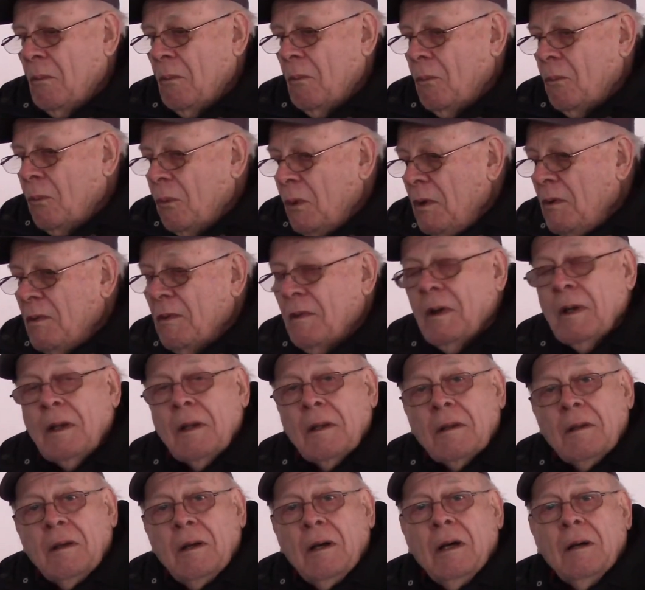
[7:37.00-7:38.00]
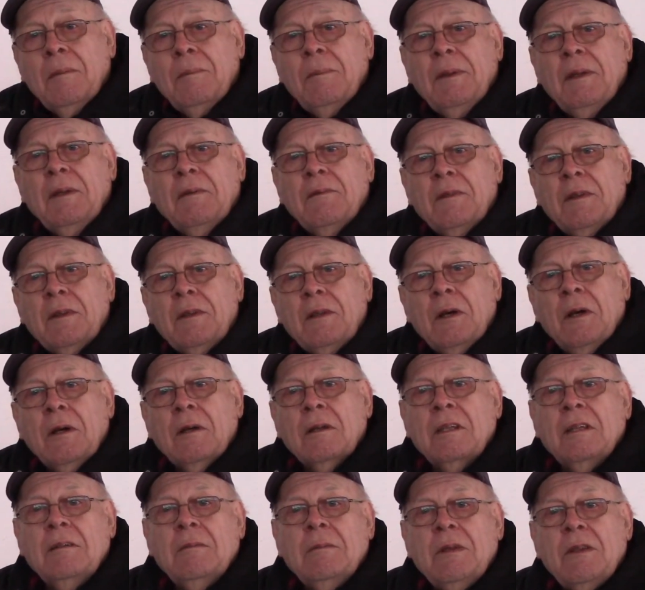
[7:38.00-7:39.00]
We've got a copy of the
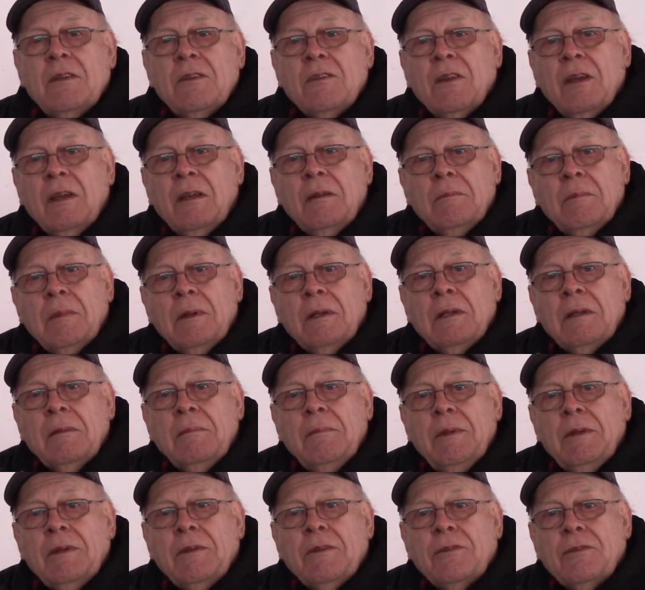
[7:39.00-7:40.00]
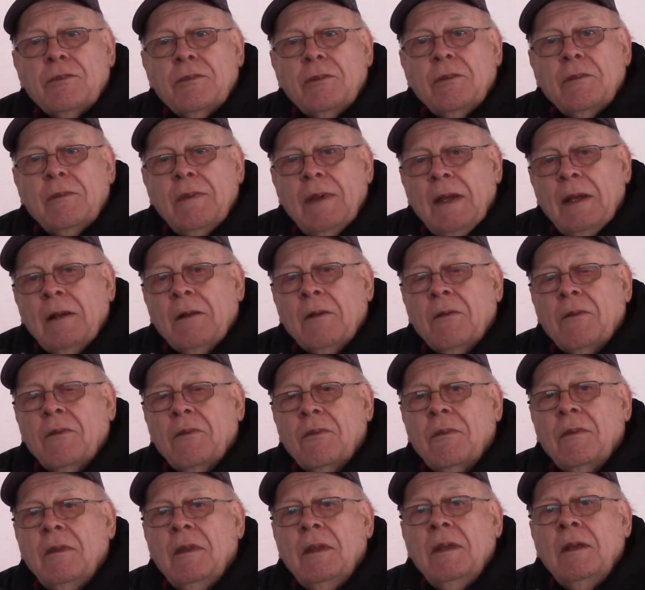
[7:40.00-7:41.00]
document signed by the Minister of
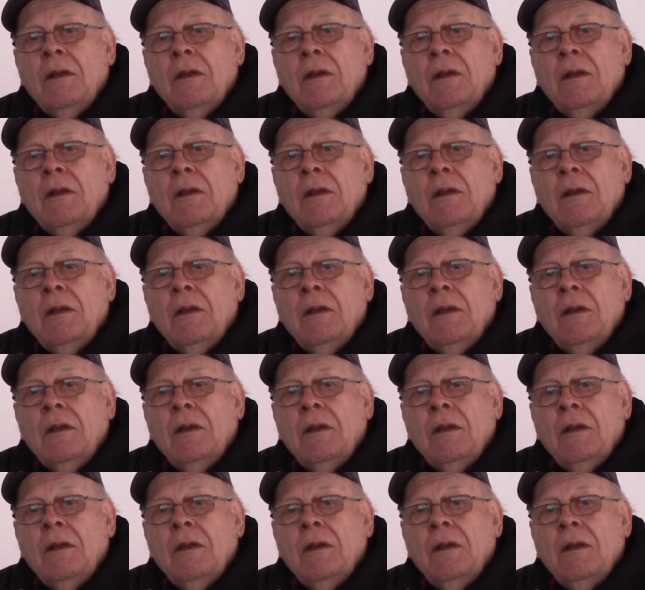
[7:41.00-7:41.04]
Health